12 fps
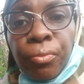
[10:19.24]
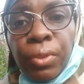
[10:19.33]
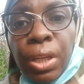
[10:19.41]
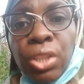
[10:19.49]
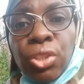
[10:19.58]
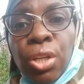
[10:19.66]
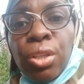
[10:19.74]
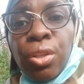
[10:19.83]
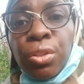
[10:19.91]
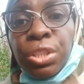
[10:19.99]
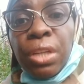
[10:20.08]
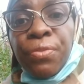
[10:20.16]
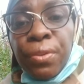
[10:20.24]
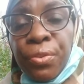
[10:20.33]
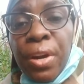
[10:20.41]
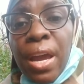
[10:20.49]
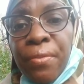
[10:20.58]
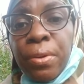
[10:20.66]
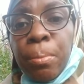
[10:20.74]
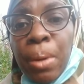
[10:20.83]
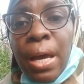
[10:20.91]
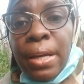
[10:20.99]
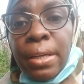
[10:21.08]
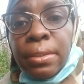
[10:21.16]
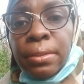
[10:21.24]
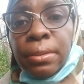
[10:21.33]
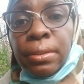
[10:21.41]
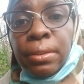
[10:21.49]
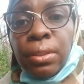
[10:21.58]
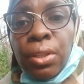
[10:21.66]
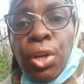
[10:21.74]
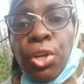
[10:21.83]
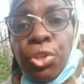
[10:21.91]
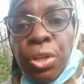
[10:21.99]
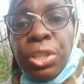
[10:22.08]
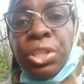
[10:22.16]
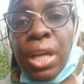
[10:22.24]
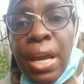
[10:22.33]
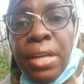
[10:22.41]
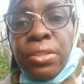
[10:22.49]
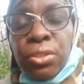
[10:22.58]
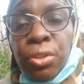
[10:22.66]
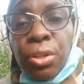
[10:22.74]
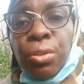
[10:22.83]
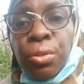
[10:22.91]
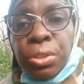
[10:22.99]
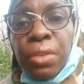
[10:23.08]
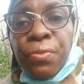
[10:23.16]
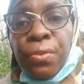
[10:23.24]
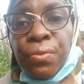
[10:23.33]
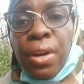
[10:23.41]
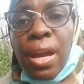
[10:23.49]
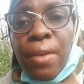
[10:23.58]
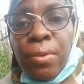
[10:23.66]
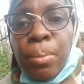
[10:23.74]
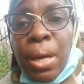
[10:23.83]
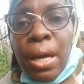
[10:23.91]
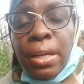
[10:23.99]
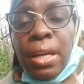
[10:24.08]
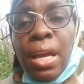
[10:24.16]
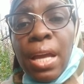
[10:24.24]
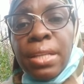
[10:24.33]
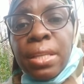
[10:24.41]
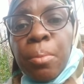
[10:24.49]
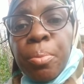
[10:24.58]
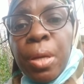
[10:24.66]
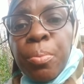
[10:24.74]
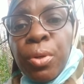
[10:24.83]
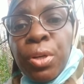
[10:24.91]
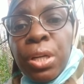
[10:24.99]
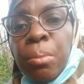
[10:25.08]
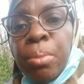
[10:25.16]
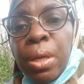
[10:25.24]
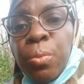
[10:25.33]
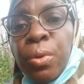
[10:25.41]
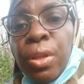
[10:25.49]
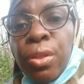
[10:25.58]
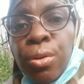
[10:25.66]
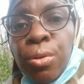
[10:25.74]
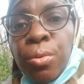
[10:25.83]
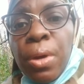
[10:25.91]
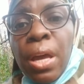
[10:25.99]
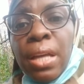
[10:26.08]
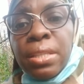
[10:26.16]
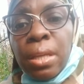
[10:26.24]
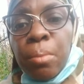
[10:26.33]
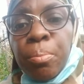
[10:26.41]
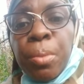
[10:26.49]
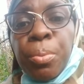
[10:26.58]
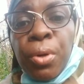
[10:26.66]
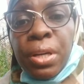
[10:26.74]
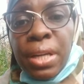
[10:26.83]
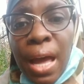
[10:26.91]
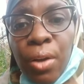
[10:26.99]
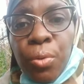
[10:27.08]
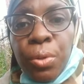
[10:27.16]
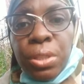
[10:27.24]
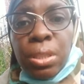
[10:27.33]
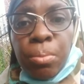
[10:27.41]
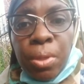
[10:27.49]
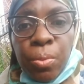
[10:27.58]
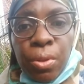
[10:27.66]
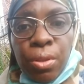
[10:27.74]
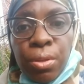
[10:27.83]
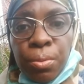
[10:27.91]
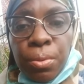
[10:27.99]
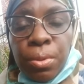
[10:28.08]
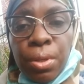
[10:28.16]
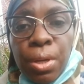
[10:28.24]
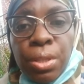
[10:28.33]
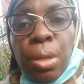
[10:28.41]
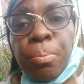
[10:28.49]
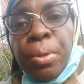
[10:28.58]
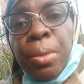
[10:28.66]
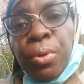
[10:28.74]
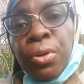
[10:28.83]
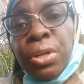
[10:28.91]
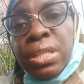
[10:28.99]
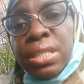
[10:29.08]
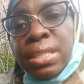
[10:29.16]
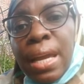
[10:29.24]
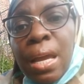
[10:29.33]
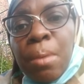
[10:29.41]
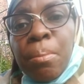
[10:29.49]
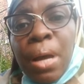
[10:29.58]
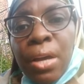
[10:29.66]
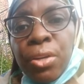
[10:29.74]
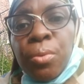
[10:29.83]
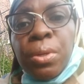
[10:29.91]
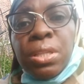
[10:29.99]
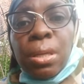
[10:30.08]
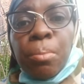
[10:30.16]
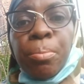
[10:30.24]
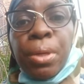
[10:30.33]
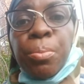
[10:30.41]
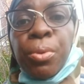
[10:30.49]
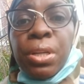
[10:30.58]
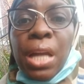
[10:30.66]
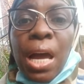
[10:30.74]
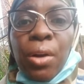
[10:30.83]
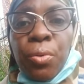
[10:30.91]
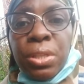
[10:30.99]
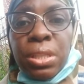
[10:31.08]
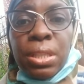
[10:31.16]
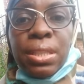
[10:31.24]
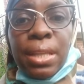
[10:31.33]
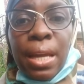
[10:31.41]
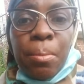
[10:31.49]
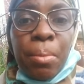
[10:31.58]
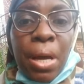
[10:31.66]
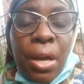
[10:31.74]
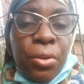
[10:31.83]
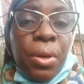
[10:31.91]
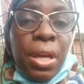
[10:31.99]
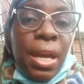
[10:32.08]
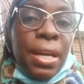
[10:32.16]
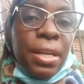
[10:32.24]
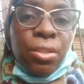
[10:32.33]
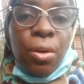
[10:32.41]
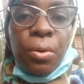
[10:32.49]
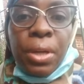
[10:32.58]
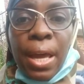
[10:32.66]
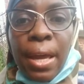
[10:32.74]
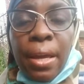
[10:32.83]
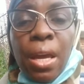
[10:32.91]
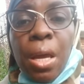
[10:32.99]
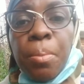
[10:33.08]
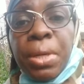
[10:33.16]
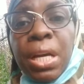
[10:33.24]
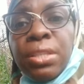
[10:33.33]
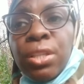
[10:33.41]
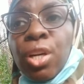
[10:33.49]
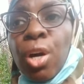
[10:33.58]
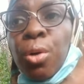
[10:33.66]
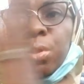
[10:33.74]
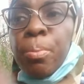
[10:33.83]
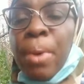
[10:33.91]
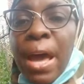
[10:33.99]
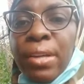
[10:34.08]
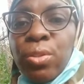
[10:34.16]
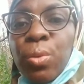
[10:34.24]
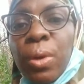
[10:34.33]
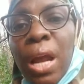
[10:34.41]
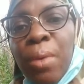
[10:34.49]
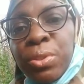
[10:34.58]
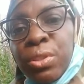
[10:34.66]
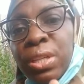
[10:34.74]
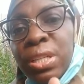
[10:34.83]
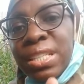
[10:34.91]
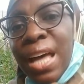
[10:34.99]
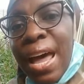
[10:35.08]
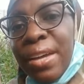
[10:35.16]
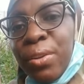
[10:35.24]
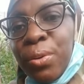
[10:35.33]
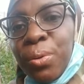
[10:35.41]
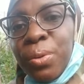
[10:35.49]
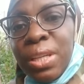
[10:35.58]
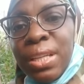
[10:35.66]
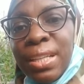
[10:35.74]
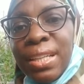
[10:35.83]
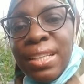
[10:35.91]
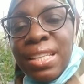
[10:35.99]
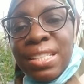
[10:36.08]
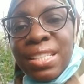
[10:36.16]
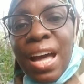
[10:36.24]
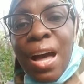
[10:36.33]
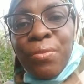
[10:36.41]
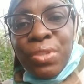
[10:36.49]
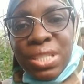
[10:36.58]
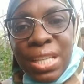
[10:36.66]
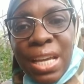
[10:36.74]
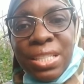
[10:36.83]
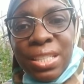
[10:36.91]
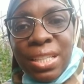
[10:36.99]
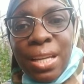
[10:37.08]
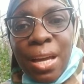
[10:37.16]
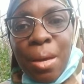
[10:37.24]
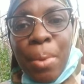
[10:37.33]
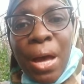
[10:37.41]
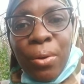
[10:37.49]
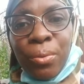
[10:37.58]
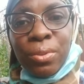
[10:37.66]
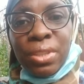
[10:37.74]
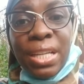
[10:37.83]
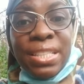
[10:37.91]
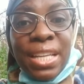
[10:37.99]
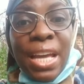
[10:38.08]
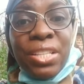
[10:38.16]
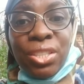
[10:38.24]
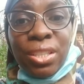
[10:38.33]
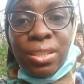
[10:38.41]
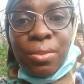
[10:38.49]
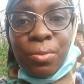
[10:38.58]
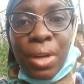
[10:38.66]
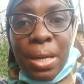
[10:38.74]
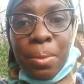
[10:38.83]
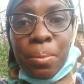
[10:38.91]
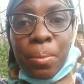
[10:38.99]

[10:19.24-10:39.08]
it's going to look different for everybody. Your change is going to look different for everybody. And some people are going to be with you, and some people are not going to be with you. Some people are going to stand by you, and some people are not going to stand by you. And it's okay, because it goes back to what I was going to title this conversation about: intention, right?